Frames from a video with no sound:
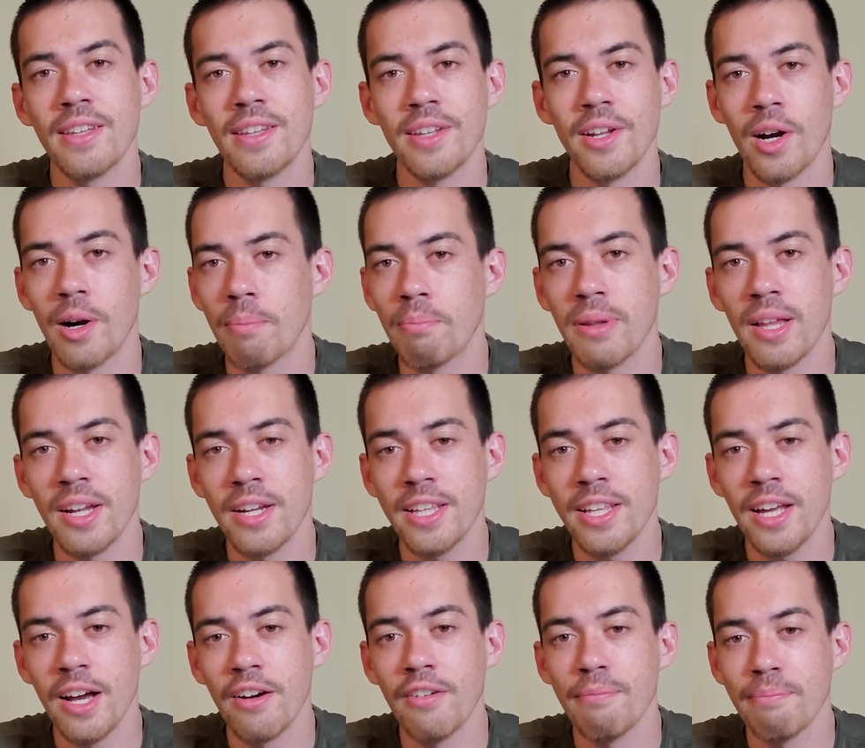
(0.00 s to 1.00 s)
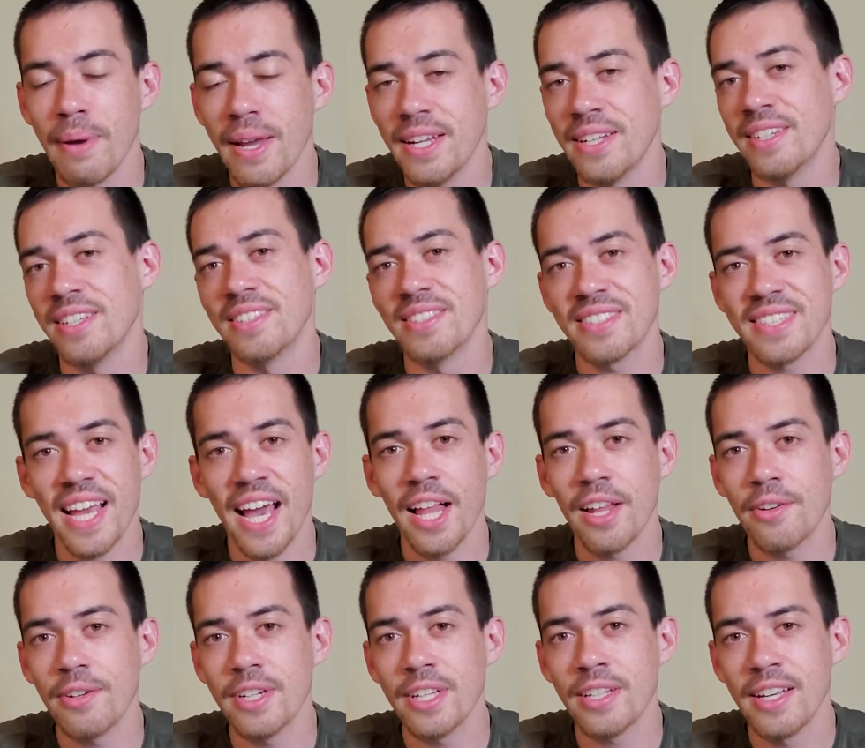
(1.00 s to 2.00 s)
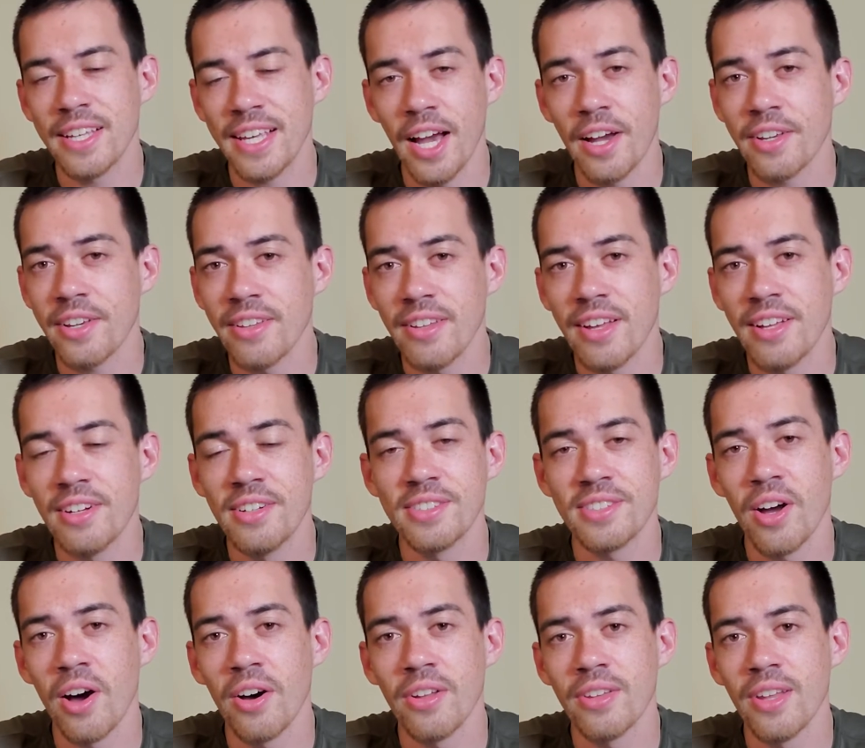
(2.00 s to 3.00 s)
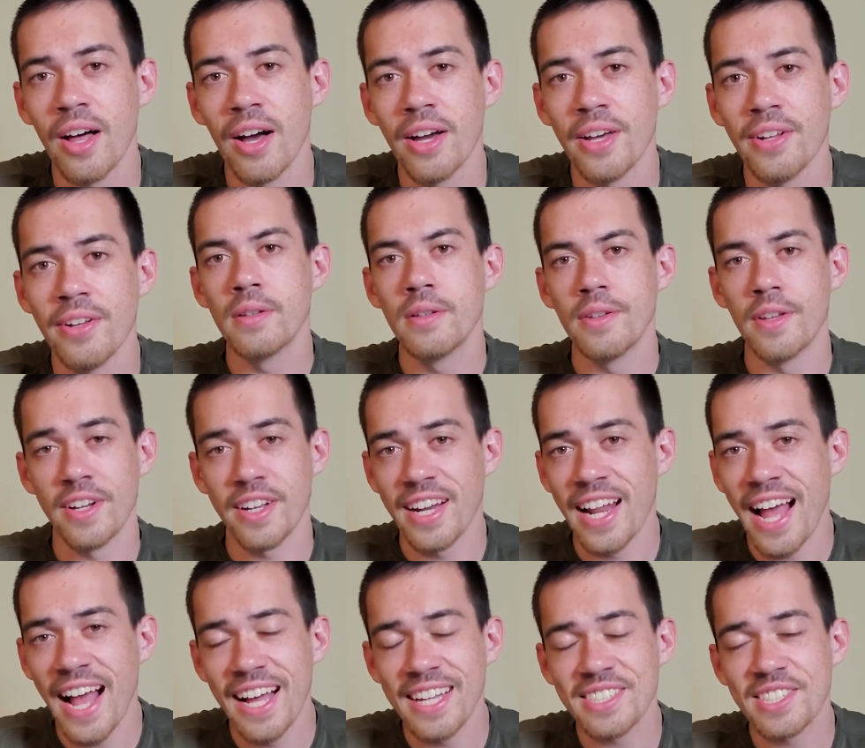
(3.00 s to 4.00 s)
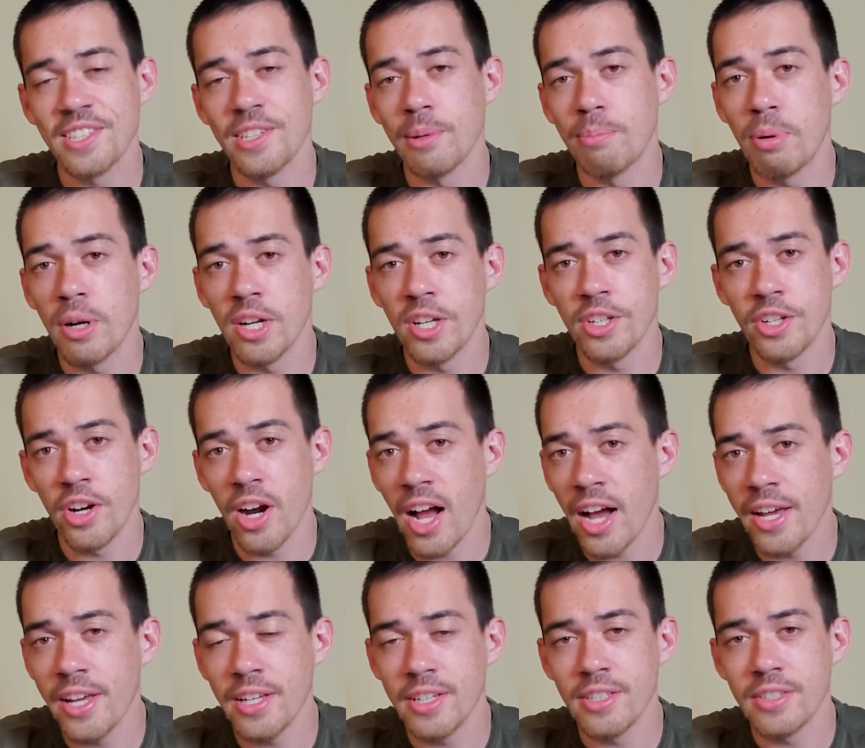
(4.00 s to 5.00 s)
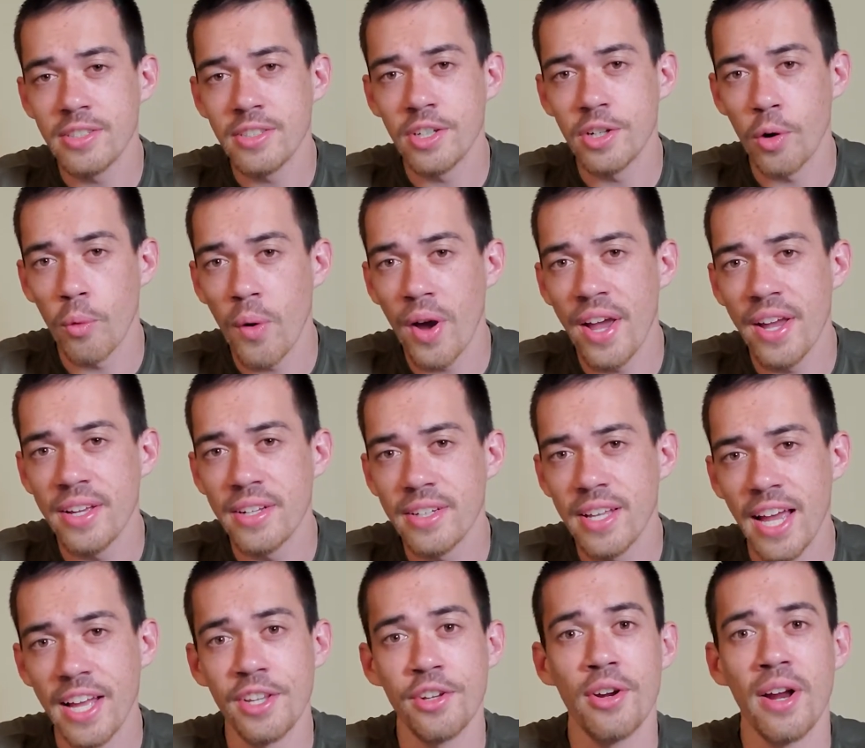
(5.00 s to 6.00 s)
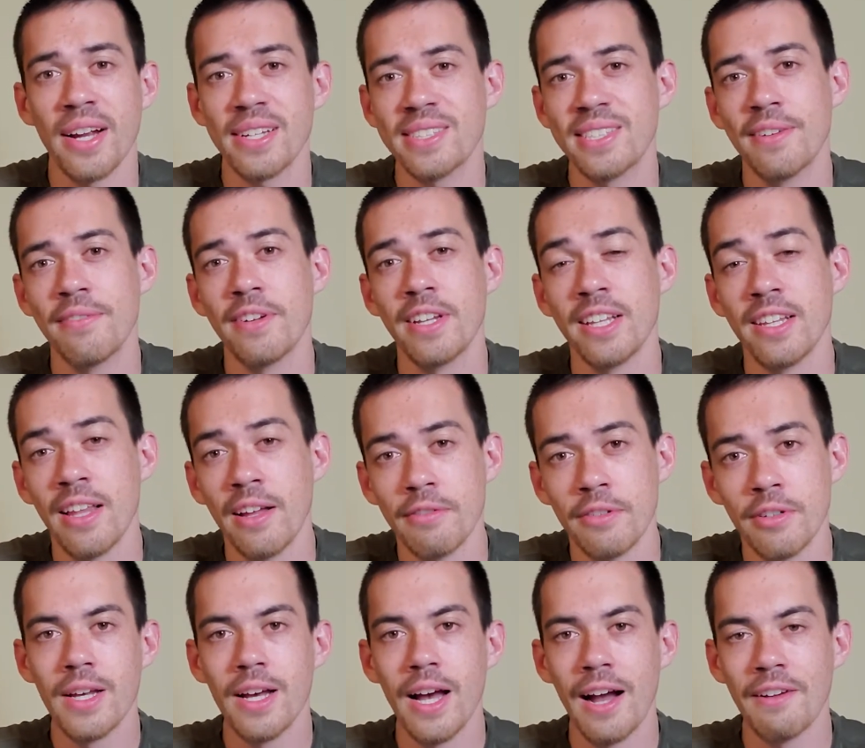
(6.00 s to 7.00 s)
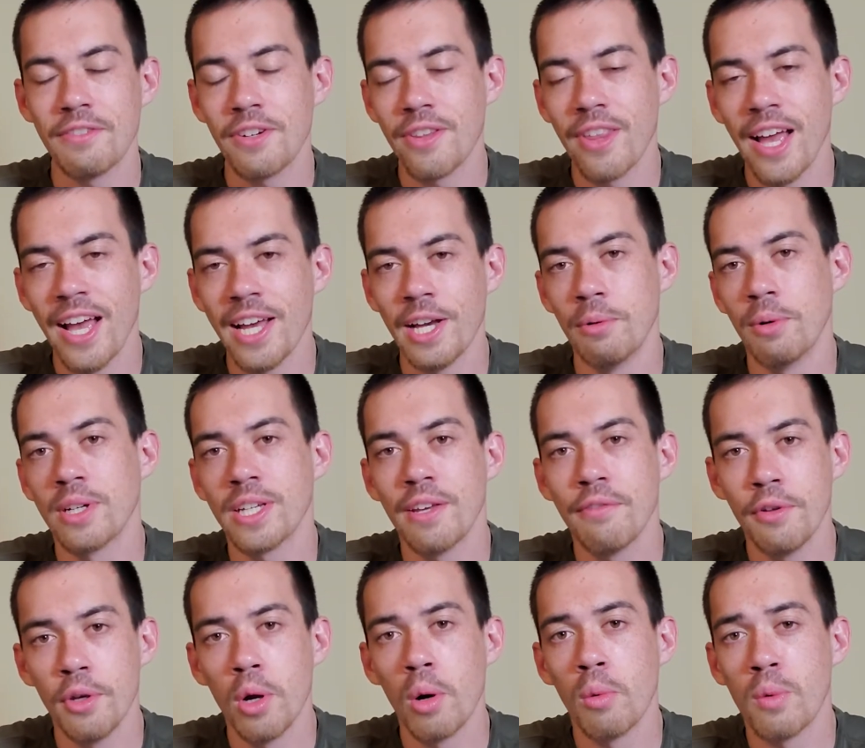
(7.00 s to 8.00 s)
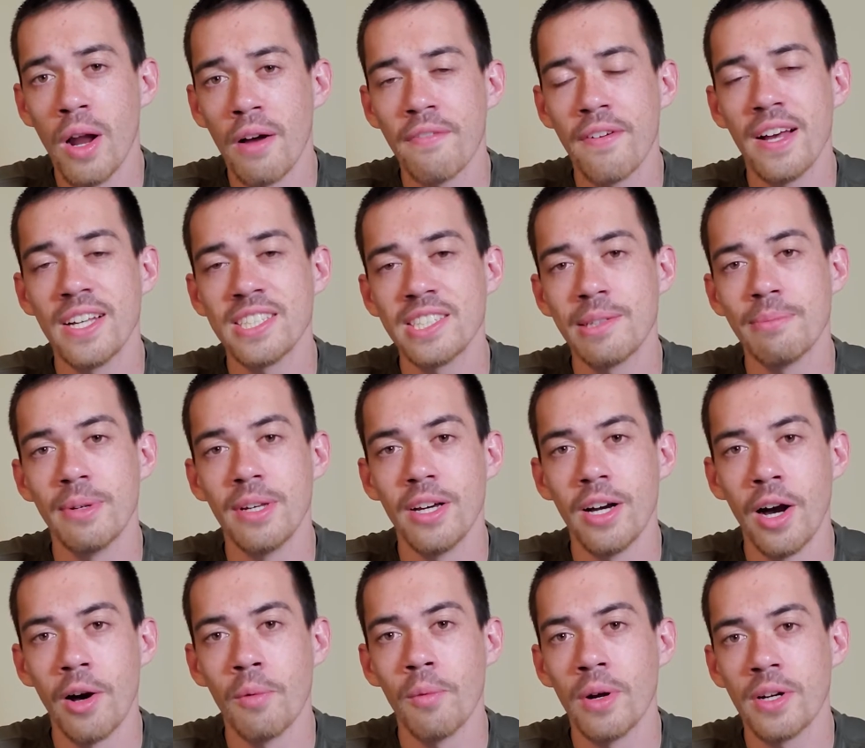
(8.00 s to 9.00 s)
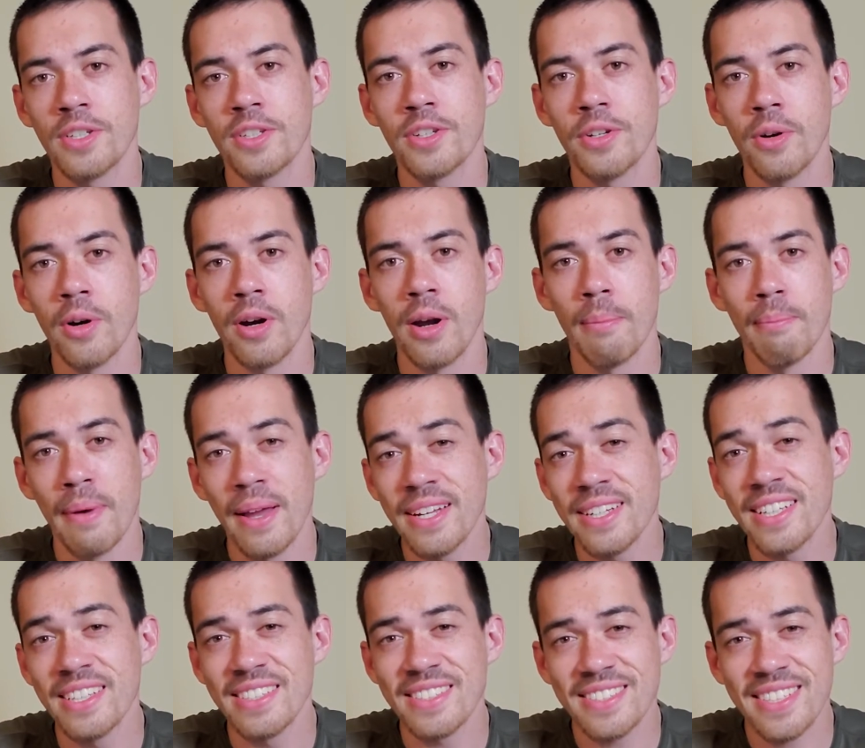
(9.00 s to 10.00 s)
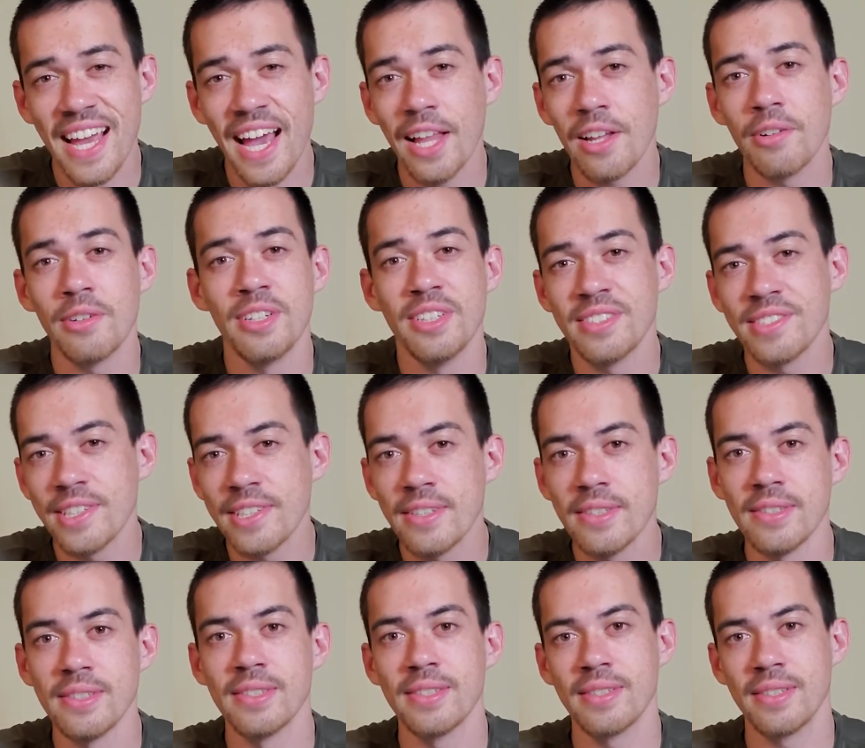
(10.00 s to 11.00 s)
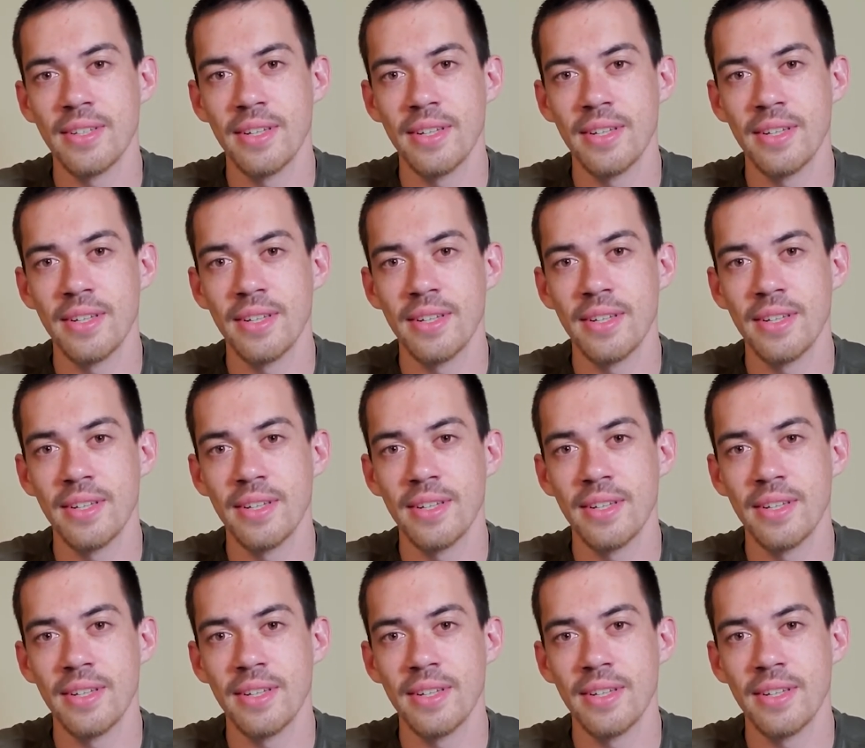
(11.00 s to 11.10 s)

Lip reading: There are plenty of maintenance calorie calculators online. They're going to ask you to put in your height, your weight, and your activity level. After that, it will give you a rough estimate on what your maintenance calories is.